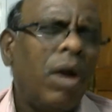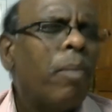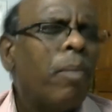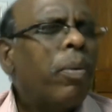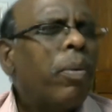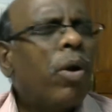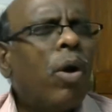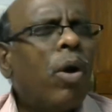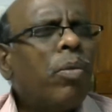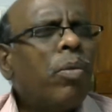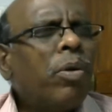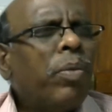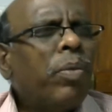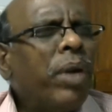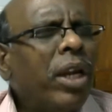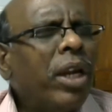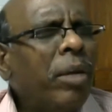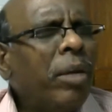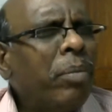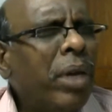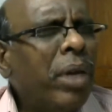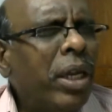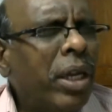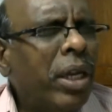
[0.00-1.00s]
probably
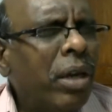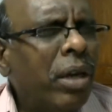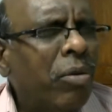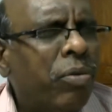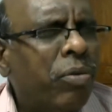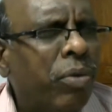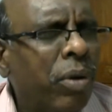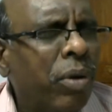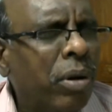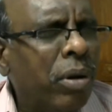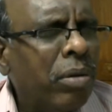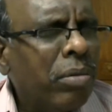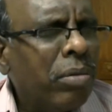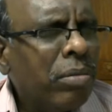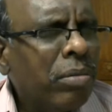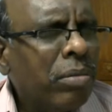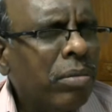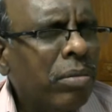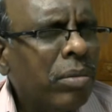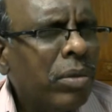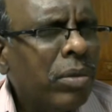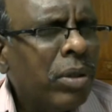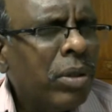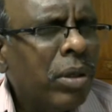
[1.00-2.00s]
meaningful
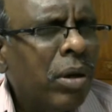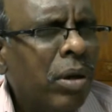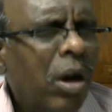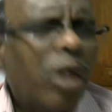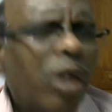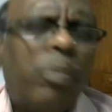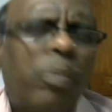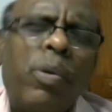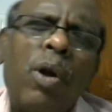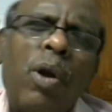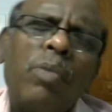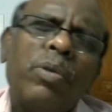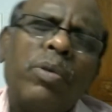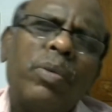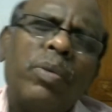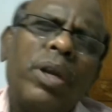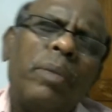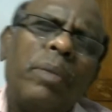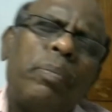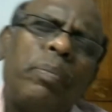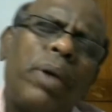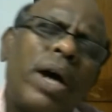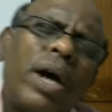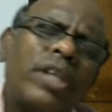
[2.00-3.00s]
or probably
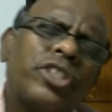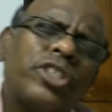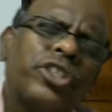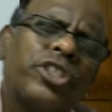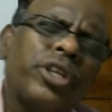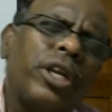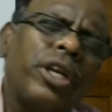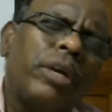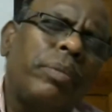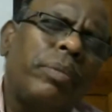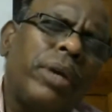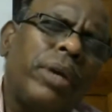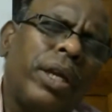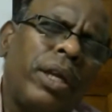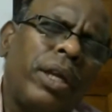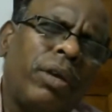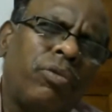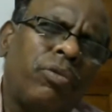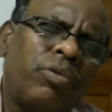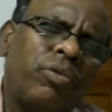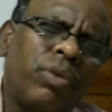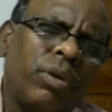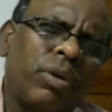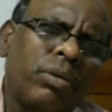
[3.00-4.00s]
partially
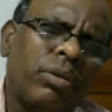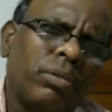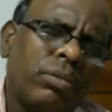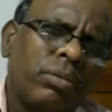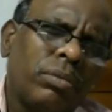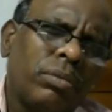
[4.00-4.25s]
meaningful,